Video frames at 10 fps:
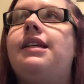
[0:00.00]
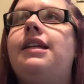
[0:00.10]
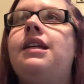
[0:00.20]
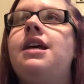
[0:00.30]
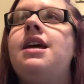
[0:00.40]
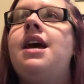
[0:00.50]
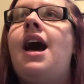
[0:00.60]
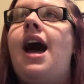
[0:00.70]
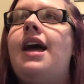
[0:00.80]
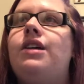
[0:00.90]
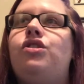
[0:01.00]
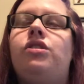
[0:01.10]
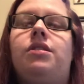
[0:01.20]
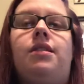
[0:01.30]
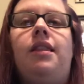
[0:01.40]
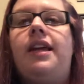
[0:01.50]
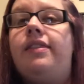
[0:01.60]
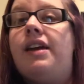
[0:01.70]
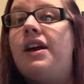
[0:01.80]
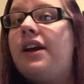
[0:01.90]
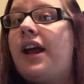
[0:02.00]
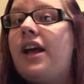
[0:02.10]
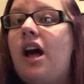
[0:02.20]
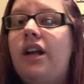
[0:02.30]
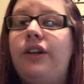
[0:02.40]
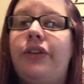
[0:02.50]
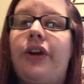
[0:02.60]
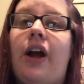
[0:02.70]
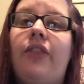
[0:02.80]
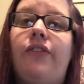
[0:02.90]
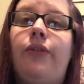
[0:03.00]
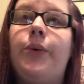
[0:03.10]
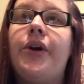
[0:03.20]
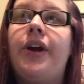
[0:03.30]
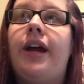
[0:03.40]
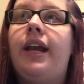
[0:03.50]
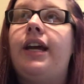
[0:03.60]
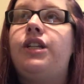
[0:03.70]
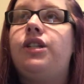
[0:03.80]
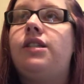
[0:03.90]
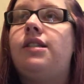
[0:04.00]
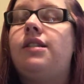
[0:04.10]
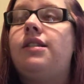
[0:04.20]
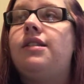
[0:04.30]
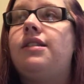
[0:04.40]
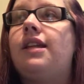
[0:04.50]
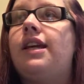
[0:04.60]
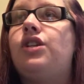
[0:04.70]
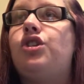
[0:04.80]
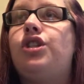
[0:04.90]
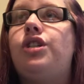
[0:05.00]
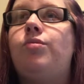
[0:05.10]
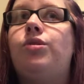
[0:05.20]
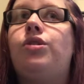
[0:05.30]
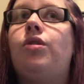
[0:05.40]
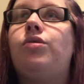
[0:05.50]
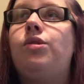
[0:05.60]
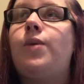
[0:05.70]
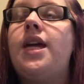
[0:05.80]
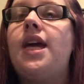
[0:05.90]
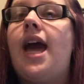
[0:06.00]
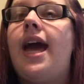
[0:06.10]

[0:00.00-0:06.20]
And I just laid there and I cuddled her on the floor, and I just, like, she was so sweet.